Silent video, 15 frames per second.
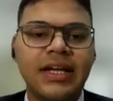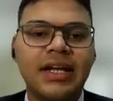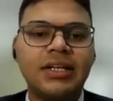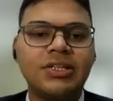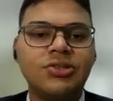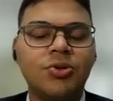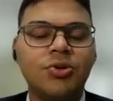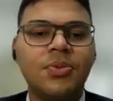
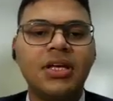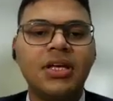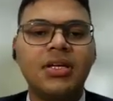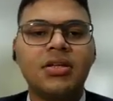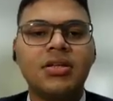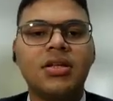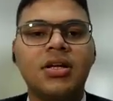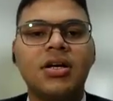Second should
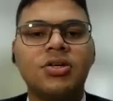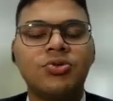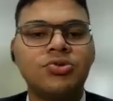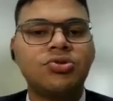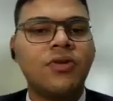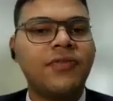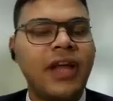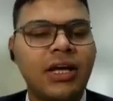be the
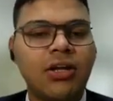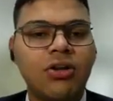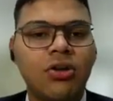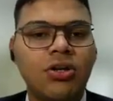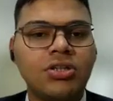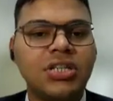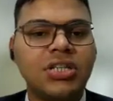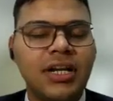use of
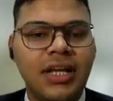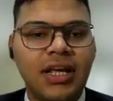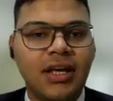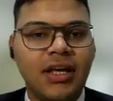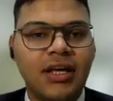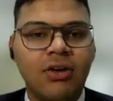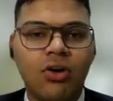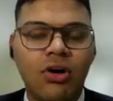technology and
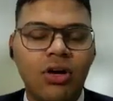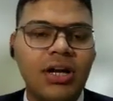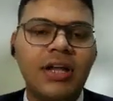AI.